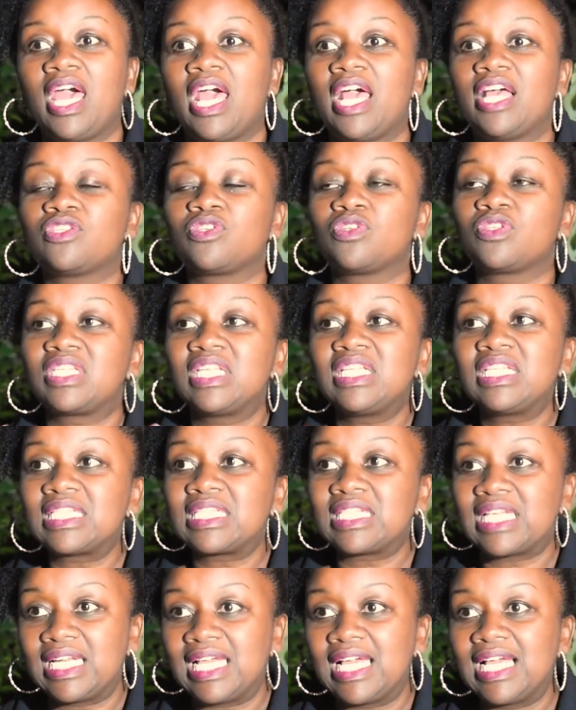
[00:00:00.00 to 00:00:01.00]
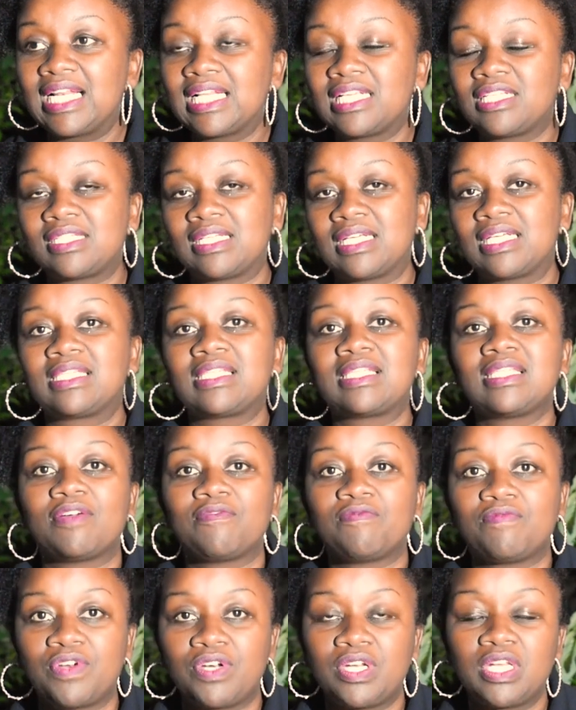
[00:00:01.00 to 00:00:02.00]
and so since it's an English test, they are
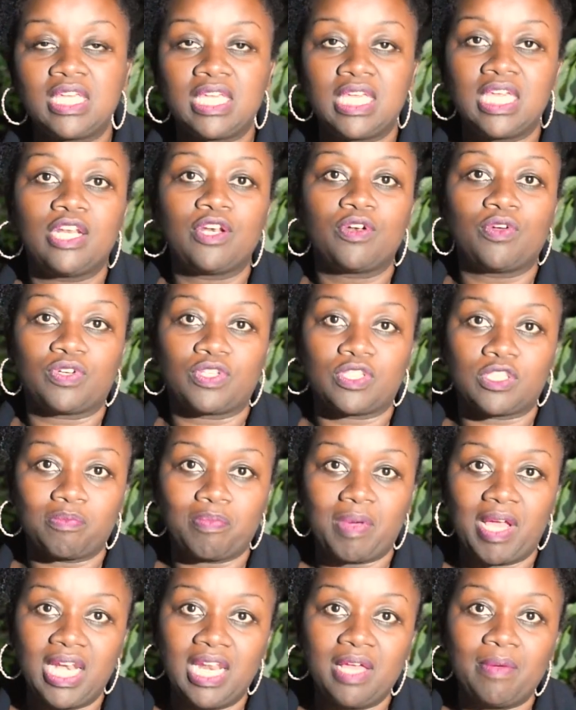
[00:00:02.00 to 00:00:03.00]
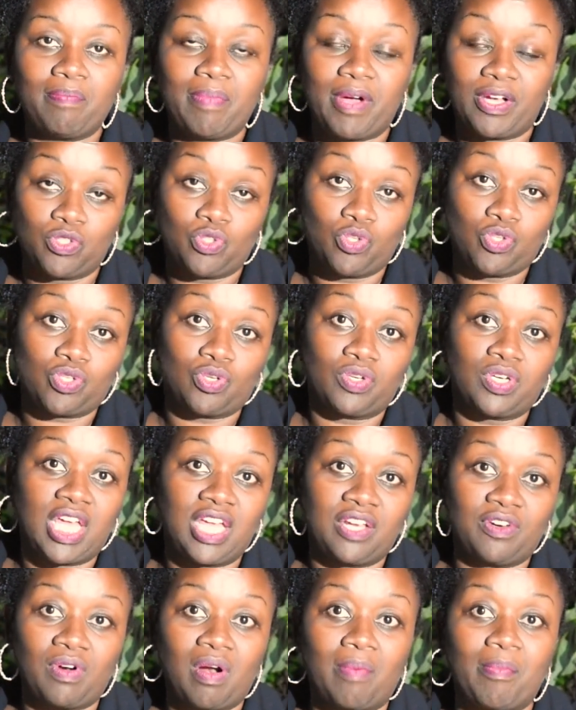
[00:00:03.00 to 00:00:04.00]
very keen on spelling, punctuation,
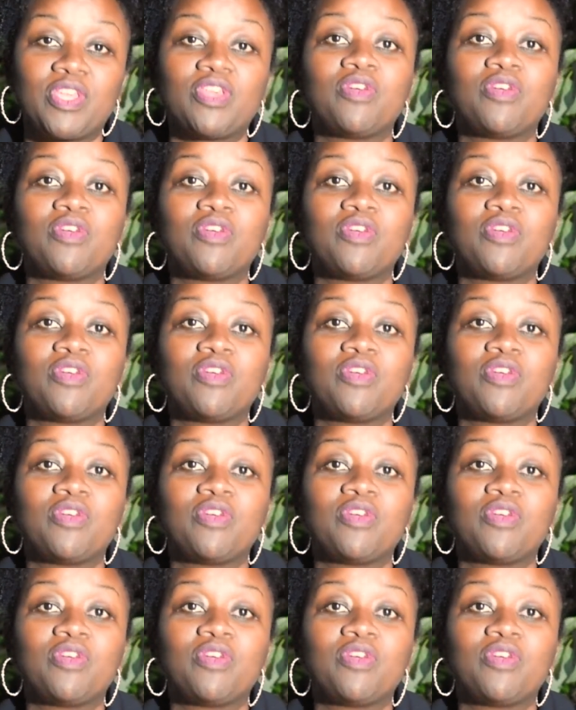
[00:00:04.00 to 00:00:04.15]
and grammar.